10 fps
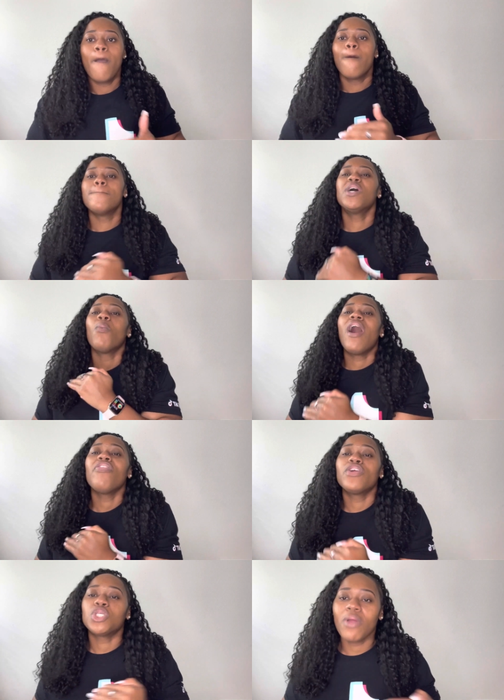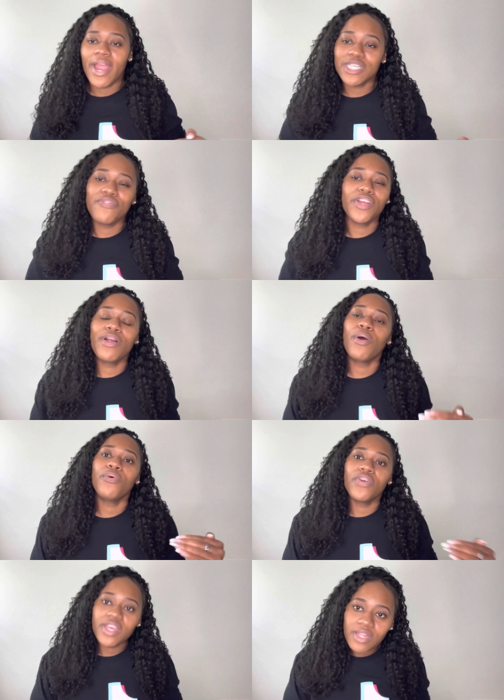But while they're trying to figure out who
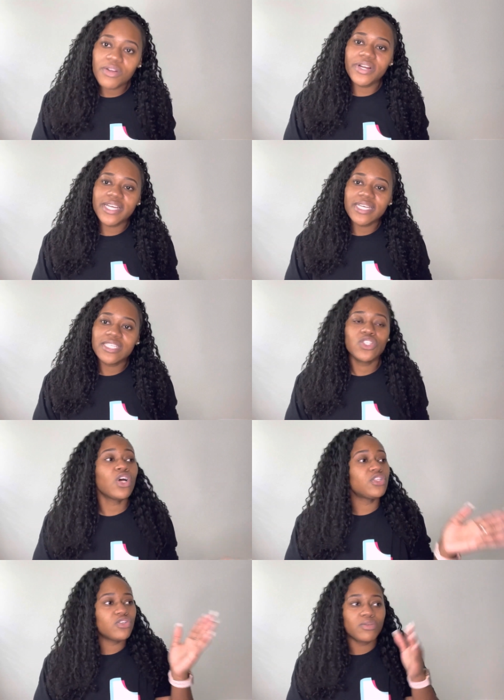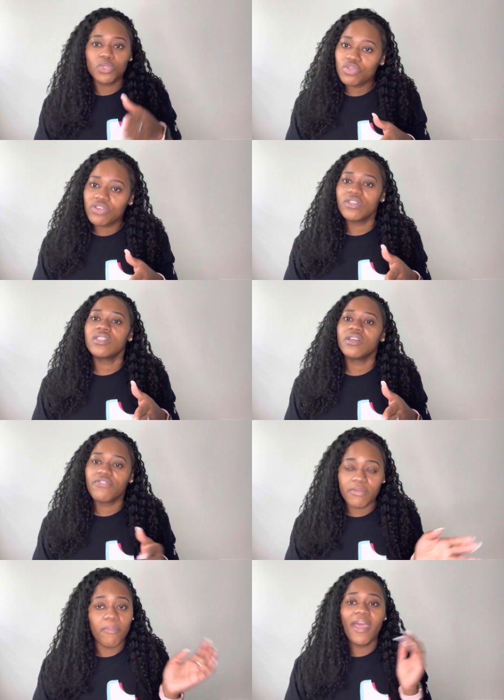the killer is, it's also some triggering stuff
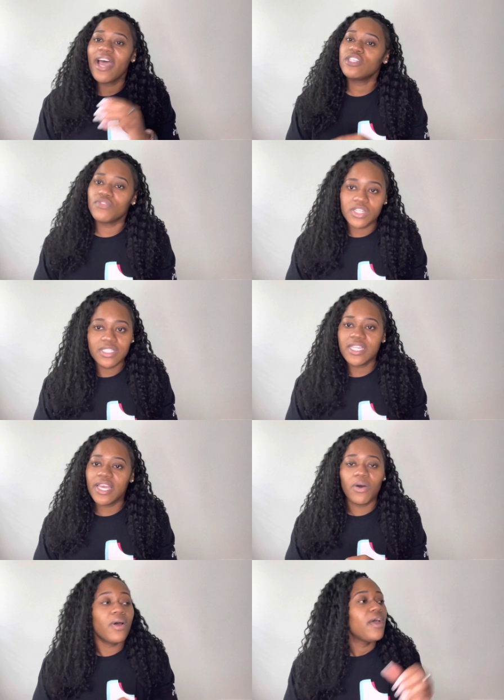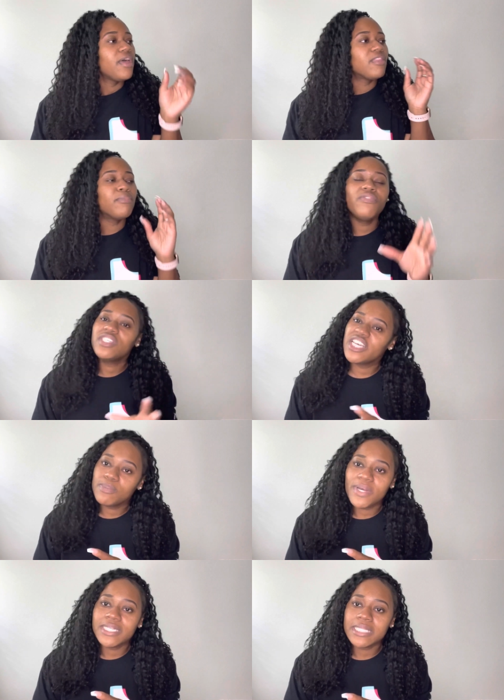from the past for Denzel. The movie takes
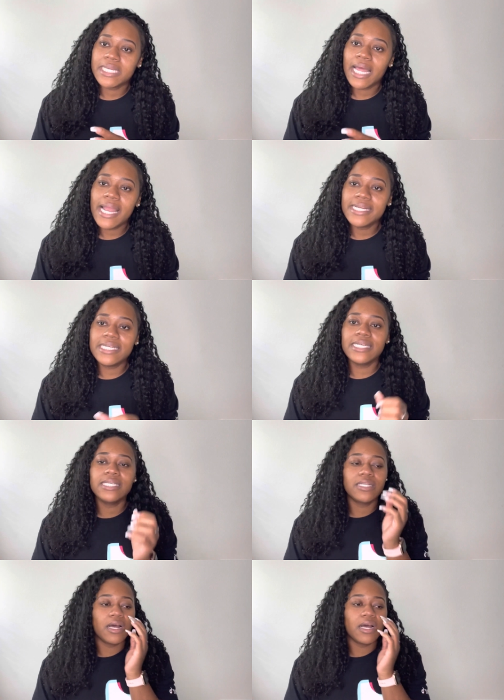place in the 90s.